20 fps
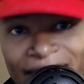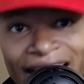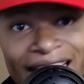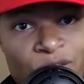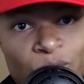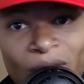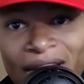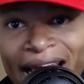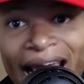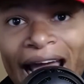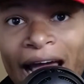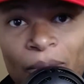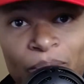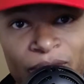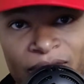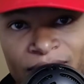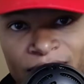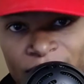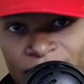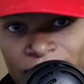That's what
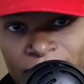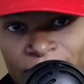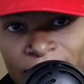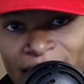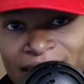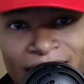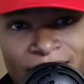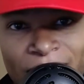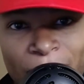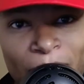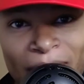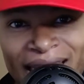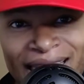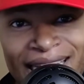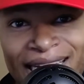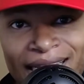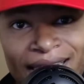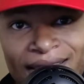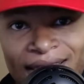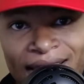happens. It doesn't mean
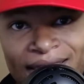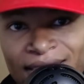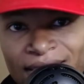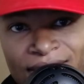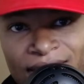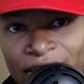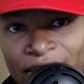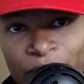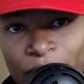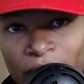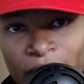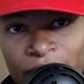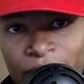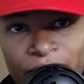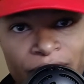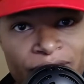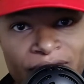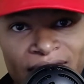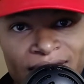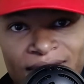anything to say you're
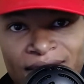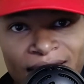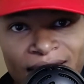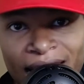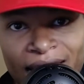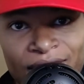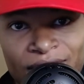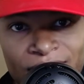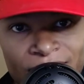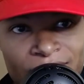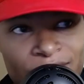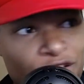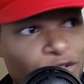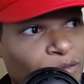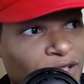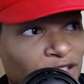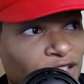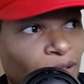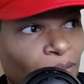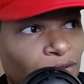under investigation. It just
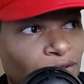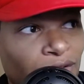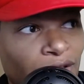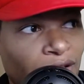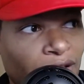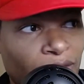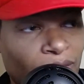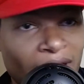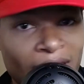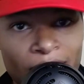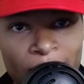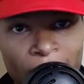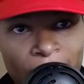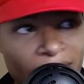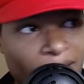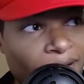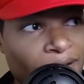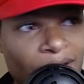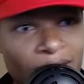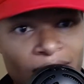means someone's looking around. Go
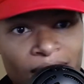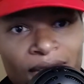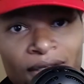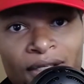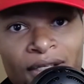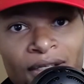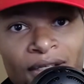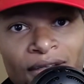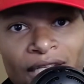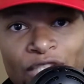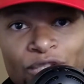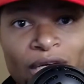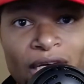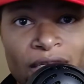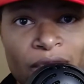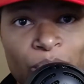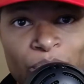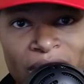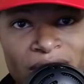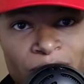ahead and look. They tried
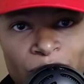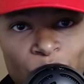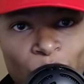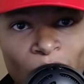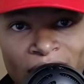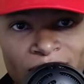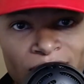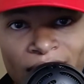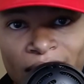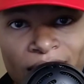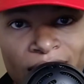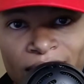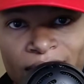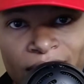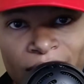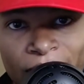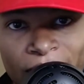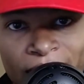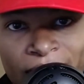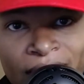to impeach him twice and they couldn't
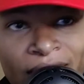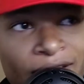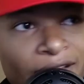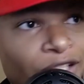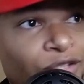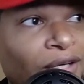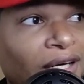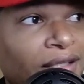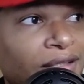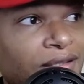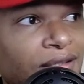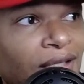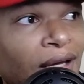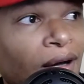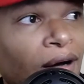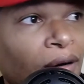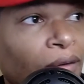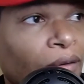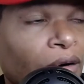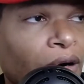do it. They tried to say,
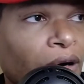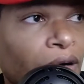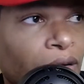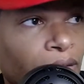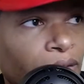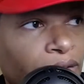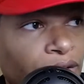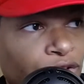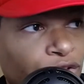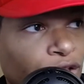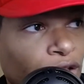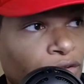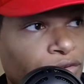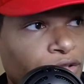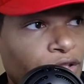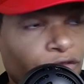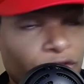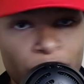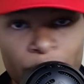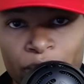oh, he's
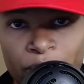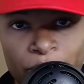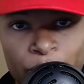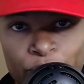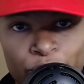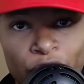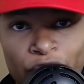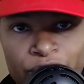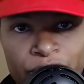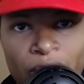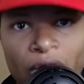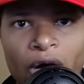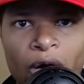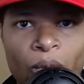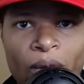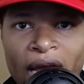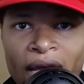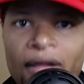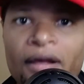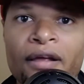guilty of colluding with Russia. Oh,
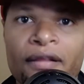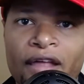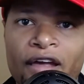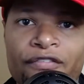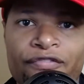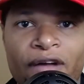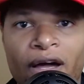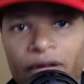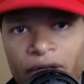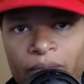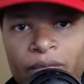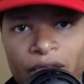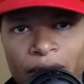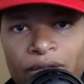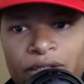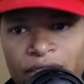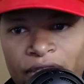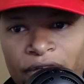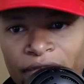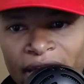wait, they found him
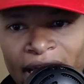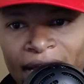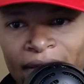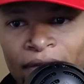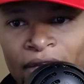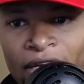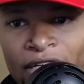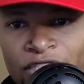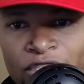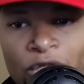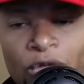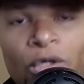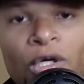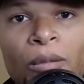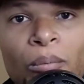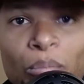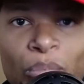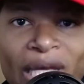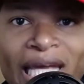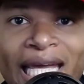guilty of that. So
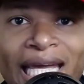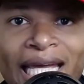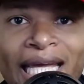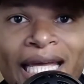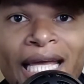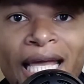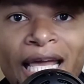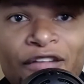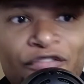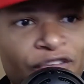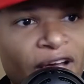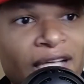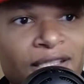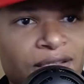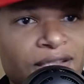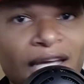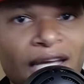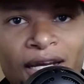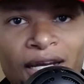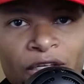being
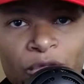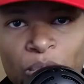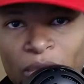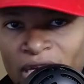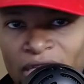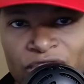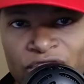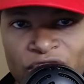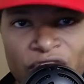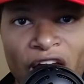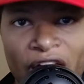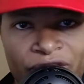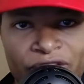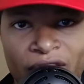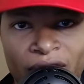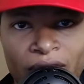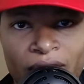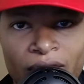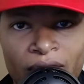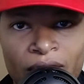investigated means nothing.